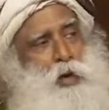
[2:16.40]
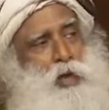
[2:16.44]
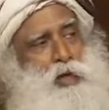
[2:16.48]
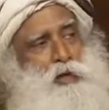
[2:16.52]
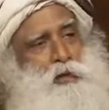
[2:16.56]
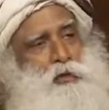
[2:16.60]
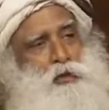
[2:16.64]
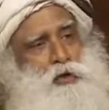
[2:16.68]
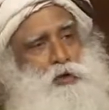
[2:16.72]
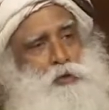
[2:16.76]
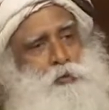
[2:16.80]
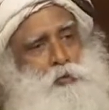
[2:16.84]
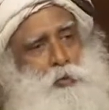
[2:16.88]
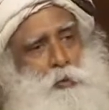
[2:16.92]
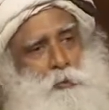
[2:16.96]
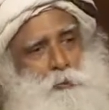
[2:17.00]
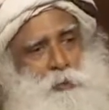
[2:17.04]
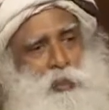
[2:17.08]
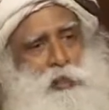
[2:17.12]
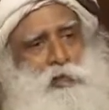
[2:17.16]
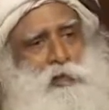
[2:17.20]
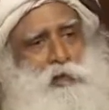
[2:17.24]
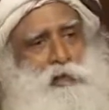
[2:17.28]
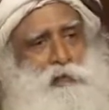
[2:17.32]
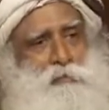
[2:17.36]
else to
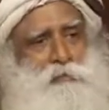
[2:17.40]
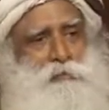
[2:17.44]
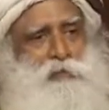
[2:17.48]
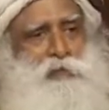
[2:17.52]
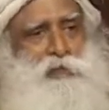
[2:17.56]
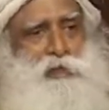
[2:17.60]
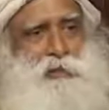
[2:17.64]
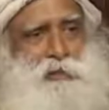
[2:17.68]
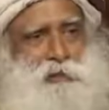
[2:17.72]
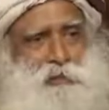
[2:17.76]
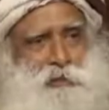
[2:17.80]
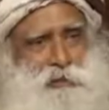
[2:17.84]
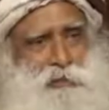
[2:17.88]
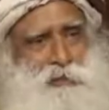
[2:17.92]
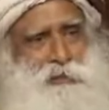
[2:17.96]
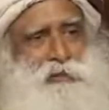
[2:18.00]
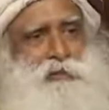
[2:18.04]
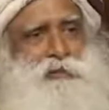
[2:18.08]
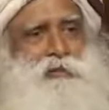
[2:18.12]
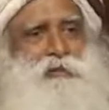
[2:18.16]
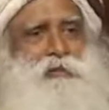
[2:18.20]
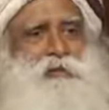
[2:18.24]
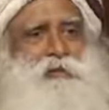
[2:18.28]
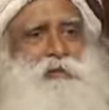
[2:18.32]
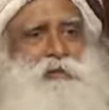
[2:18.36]
propel
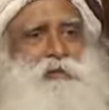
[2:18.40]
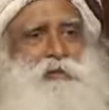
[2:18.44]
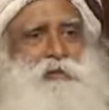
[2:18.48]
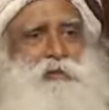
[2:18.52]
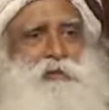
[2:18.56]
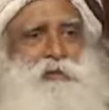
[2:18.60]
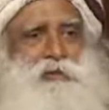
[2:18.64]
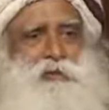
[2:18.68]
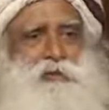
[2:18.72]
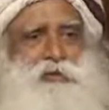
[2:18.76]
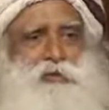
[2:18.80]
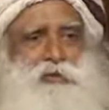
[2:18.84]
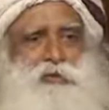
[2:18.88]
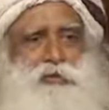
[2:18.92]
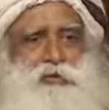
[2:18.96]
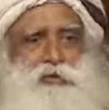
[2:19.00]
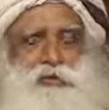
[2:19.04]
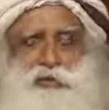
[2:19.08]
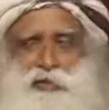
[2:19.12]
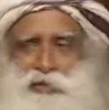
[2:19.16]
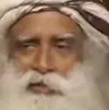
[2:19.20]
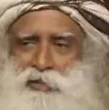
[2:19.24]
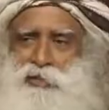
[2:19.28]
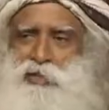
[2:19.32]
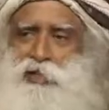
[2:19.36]
themselves to
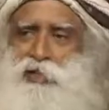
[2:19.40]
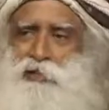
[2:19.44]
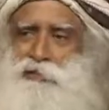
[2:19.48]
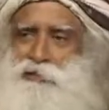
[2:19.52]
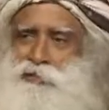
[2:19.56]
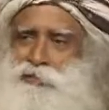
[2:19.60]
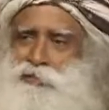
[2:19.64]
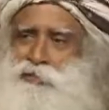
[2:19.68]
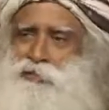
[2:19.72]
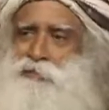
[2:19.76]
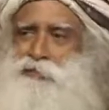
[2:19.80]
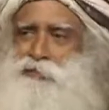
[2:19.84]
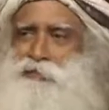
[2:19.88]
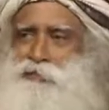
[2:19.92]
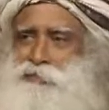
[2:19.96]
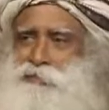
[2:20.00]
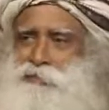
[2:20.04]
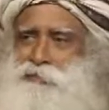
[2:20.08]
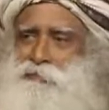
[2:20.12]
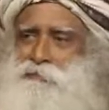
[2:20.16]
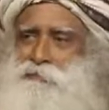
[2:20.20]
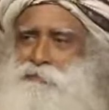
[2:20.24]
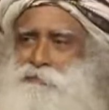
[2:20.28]
success.